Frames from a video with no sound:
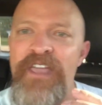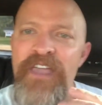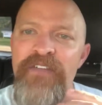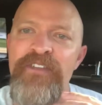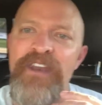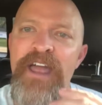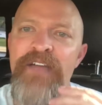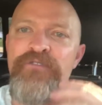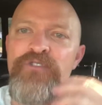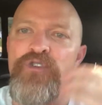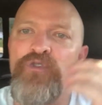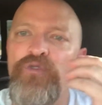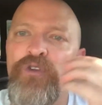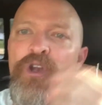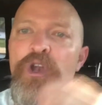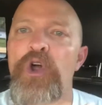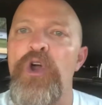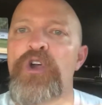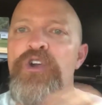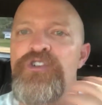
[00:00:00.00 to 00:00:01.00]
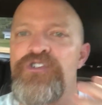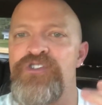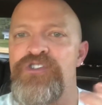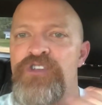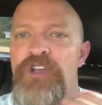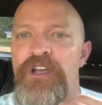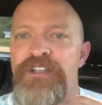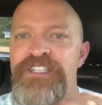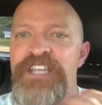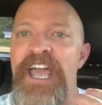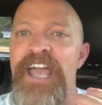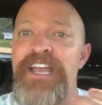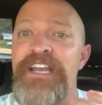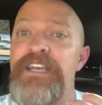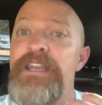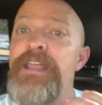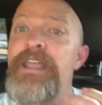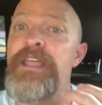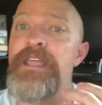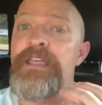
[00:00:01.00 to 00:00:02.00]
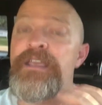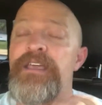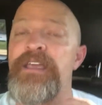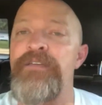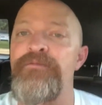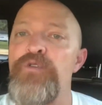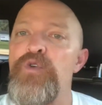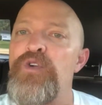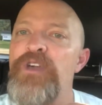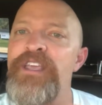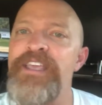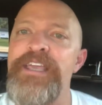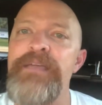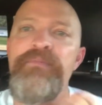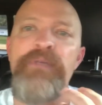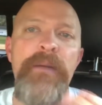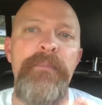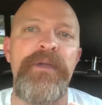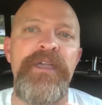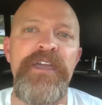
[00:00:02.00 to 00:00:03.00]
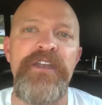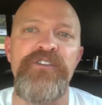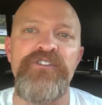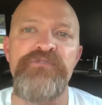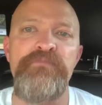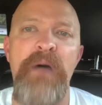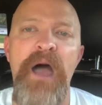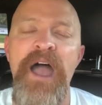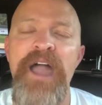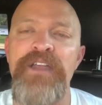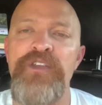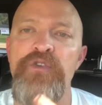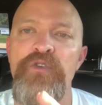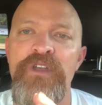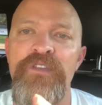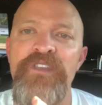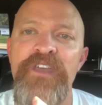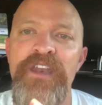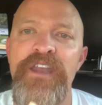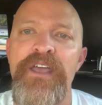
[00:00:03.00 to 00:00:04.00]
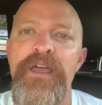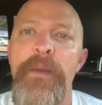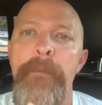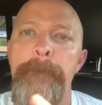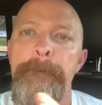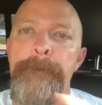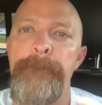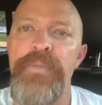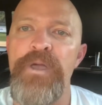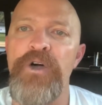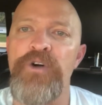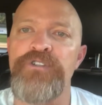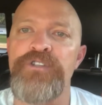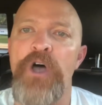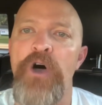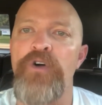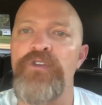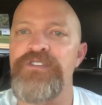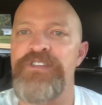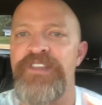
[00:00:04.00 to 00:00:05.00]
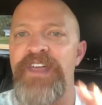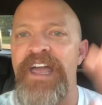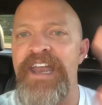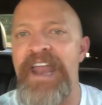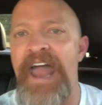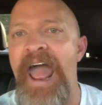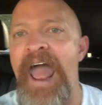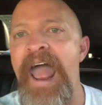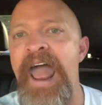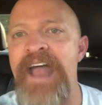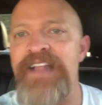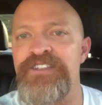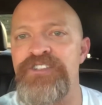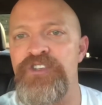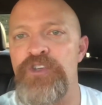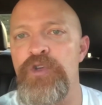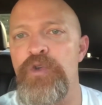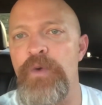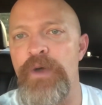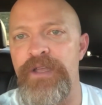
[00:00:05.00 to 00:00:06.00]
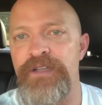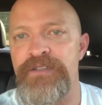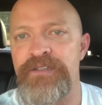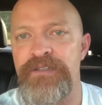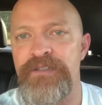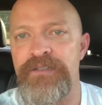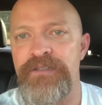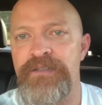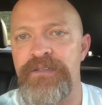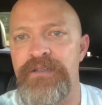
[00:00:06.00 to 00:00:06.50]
even after you learn a technique, if you can keep that beginner's mind, you can then build on to that, add to it.